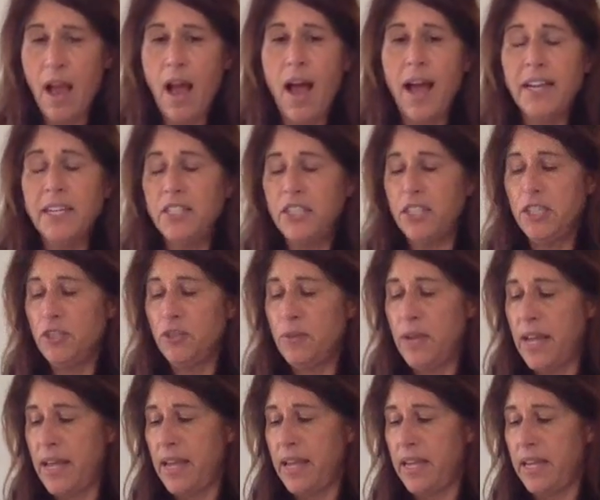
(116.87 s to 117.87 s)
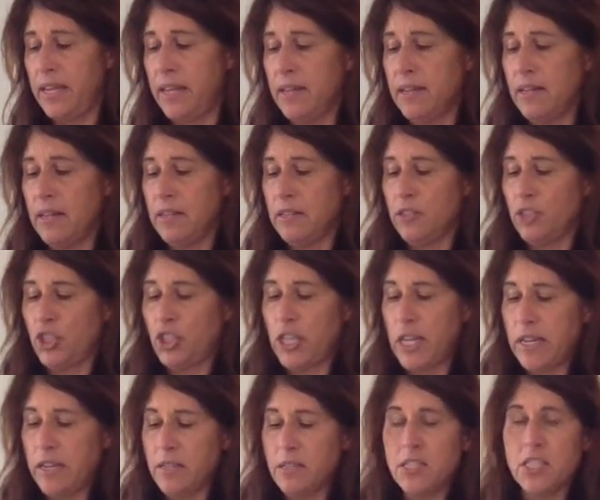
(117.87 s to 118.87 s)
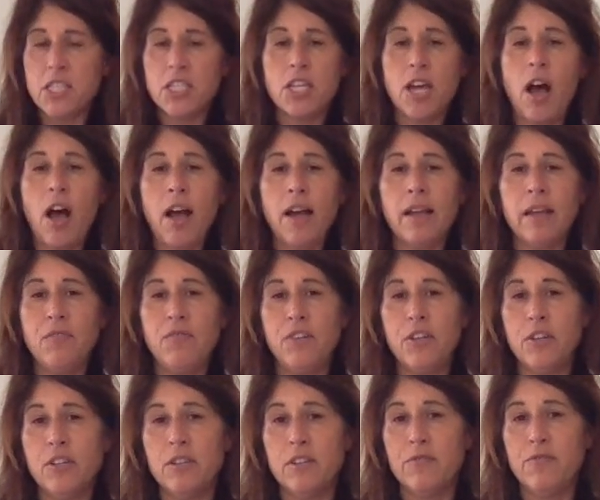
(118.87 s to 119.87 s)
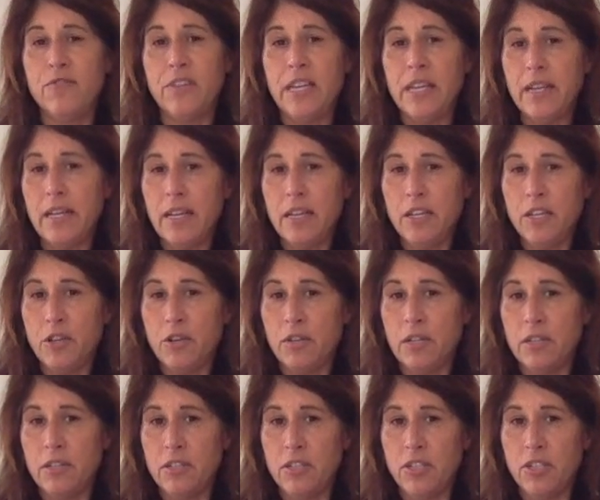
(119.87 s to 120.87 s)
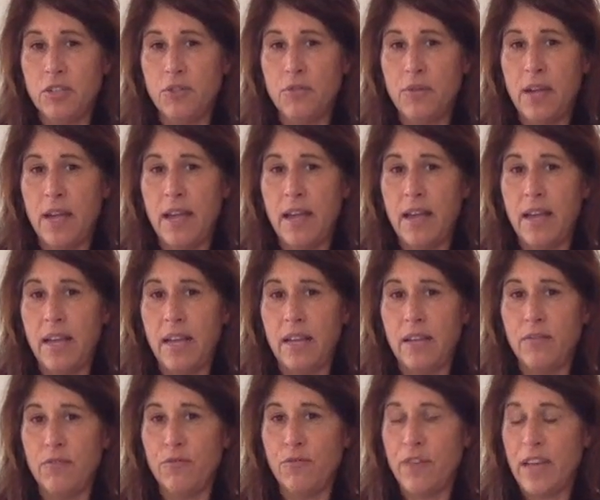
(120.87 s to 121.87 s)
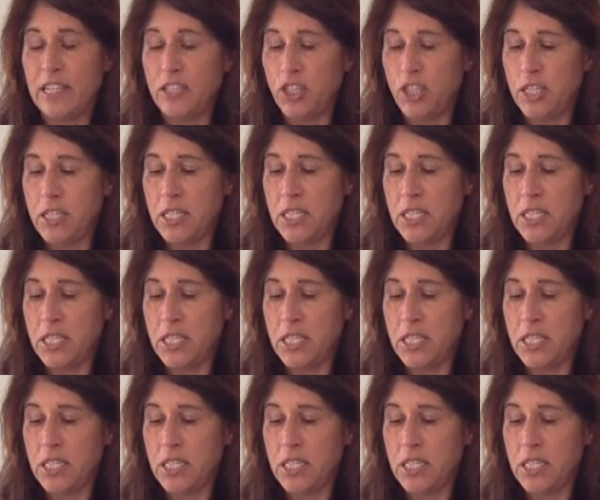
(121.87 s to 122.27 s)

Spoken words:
I do a chicken stock. If you're vegan, you can do a veggie